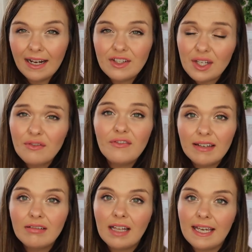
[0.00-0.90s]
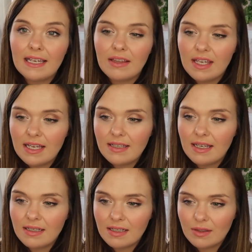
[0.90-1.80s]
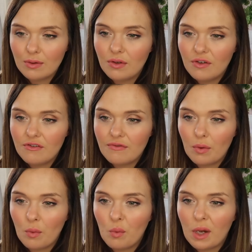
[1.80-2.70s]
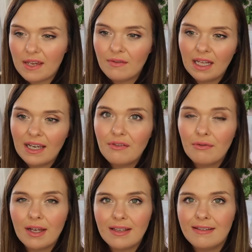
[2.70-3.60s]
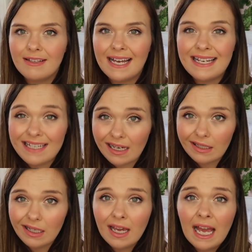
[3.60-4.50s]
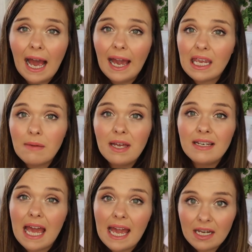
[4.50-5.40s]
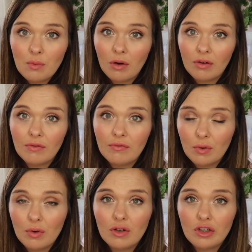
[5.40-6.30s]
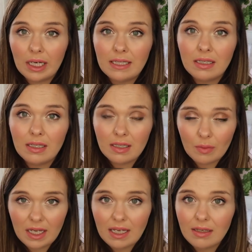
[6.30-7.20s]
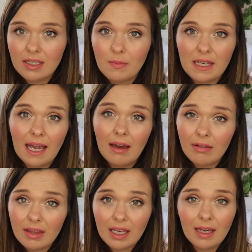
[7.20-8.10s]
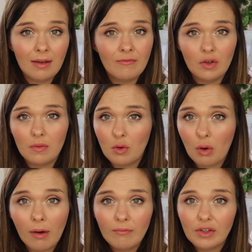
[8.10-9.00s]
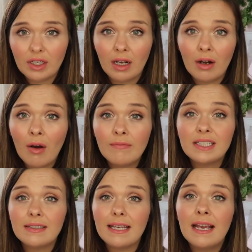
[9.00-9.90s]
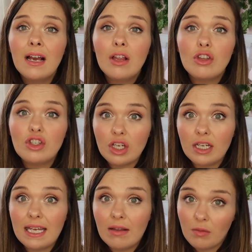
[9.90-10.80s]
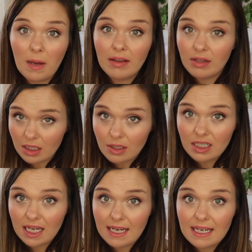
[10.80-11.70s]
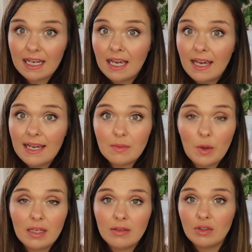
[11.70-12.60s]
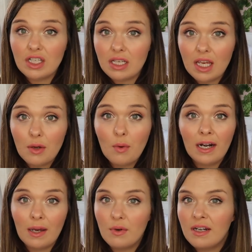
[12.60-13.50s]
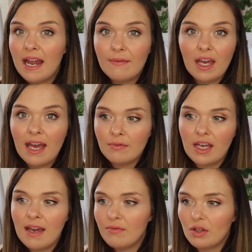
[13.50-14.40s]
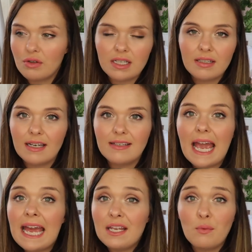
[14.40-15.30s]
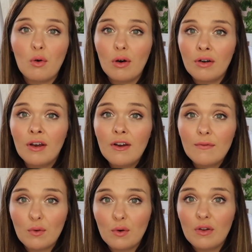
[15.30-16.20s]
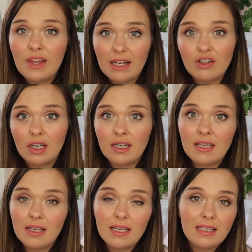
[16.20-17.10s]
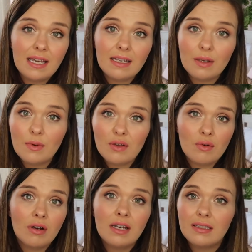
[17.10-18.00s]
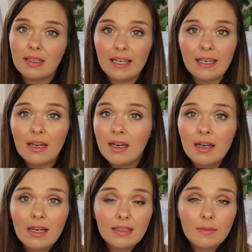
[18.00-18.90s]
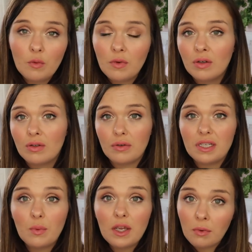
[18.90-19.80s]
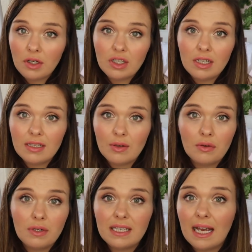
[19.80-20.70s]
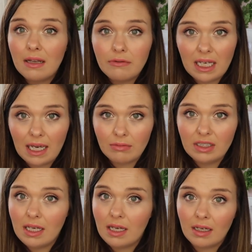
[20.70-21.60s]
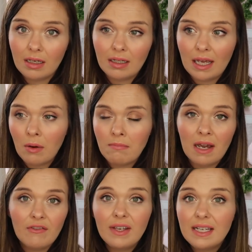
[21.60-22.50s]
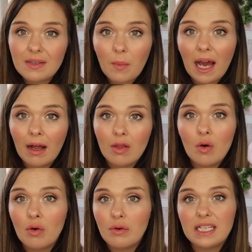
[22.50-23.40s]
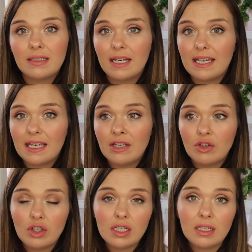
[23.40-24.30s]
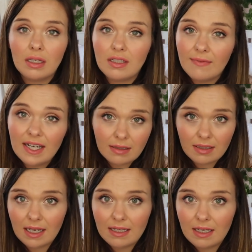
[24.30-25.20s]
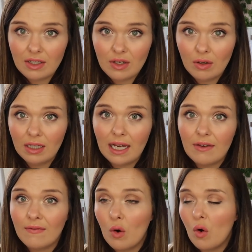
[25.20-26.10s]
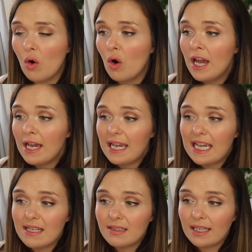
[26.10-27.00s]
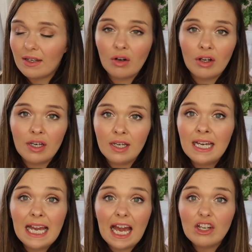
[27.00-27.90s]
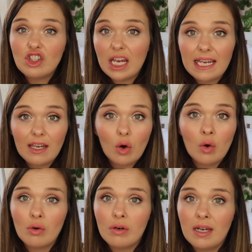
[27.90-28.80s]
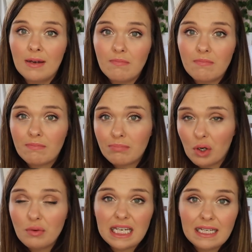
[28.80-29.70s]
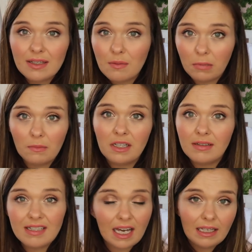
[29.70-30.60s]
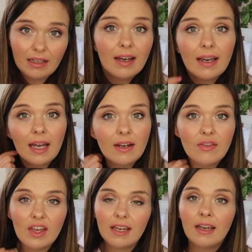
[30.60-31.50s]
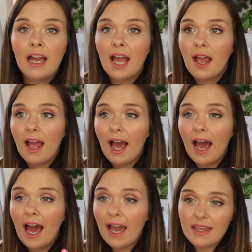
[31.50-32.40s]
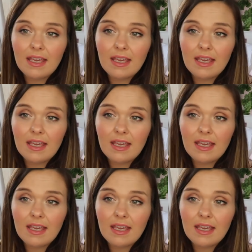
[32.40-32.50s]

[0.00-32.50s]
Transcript: And I do feel like this is a sort of way of life rather than a diet. I commend anyone for trying to lose weight to be healthier and feel more confident, and obviously the journey and the path that you take is personal to you, and I would never ever ever criticize anyone for that journey that they take. So whether or not it's like Slimming World or it's Weight Watchers or it's calorie counting like on MyFitnessPal, or it's like introducing loads of exercise into your life, or it's like on a shake or a protein supplement diet, that kind of thing, I